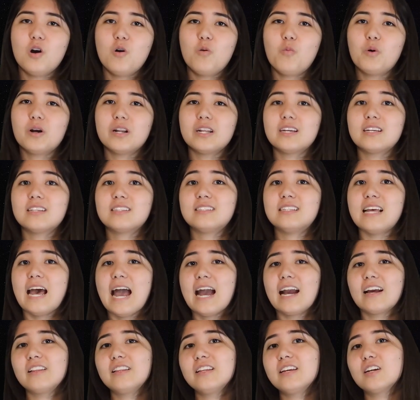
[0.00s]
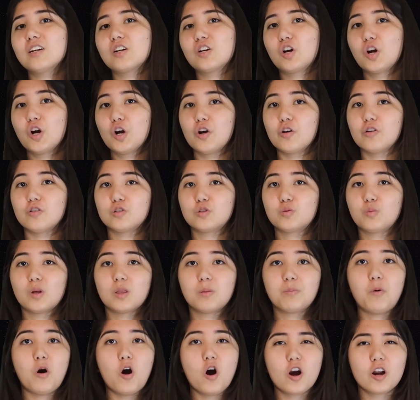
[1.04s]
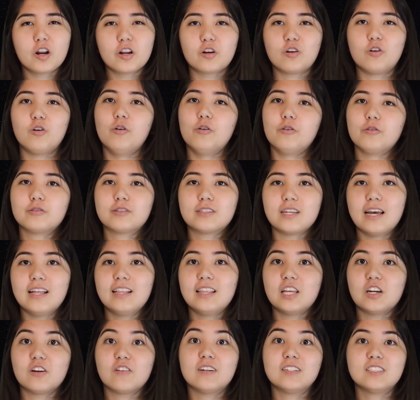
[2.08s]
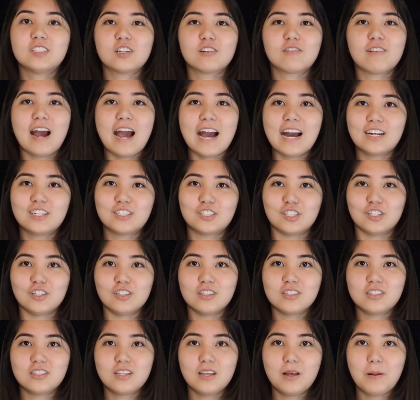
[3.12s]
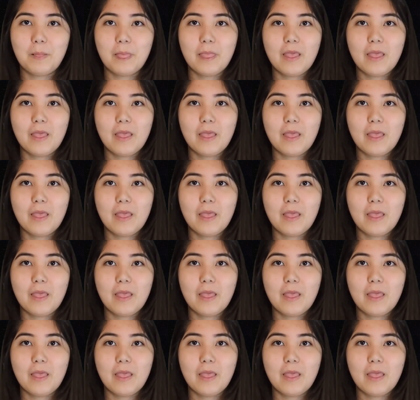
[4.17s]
what exactly occurs with particles and their interactions.